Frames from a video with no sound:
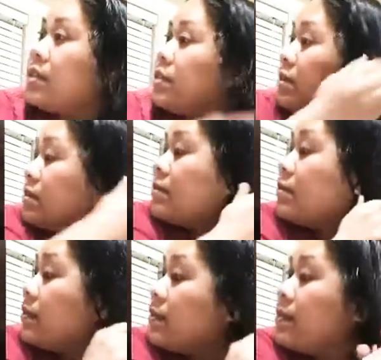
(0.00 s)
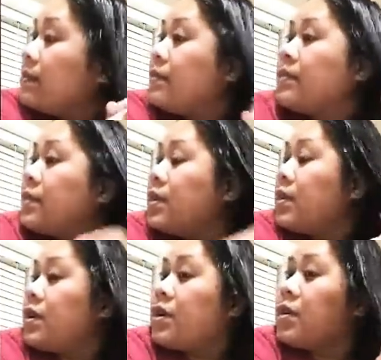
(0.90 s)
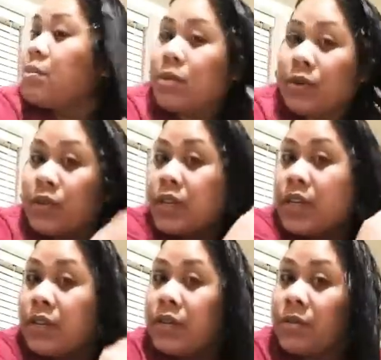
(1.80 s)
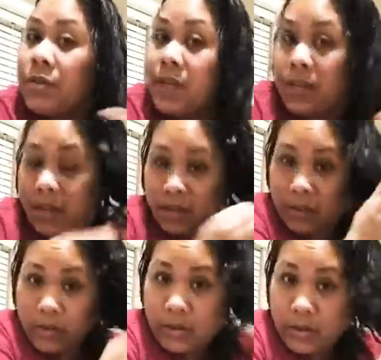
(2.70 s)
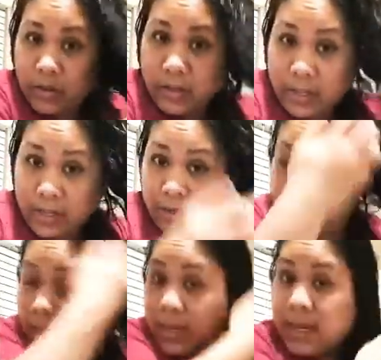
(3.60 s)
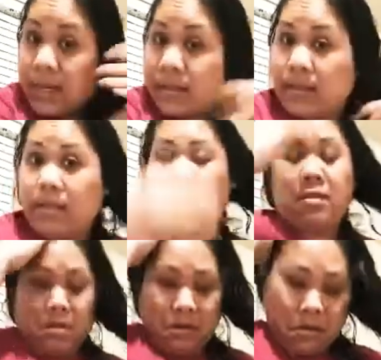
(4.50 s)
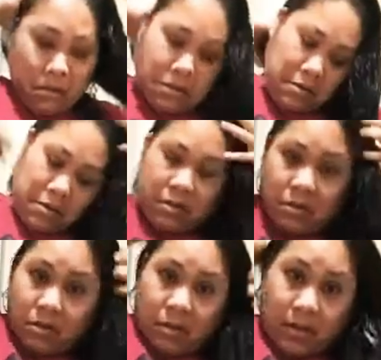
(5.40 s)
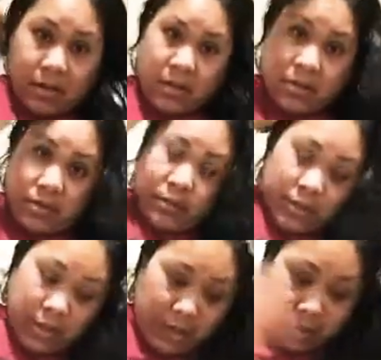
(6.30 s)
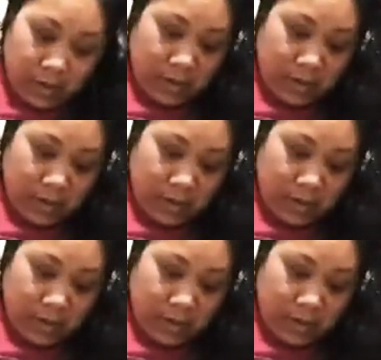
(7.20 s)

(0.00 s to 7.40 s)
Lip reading: a herbal gel because you're using a plant. You're not using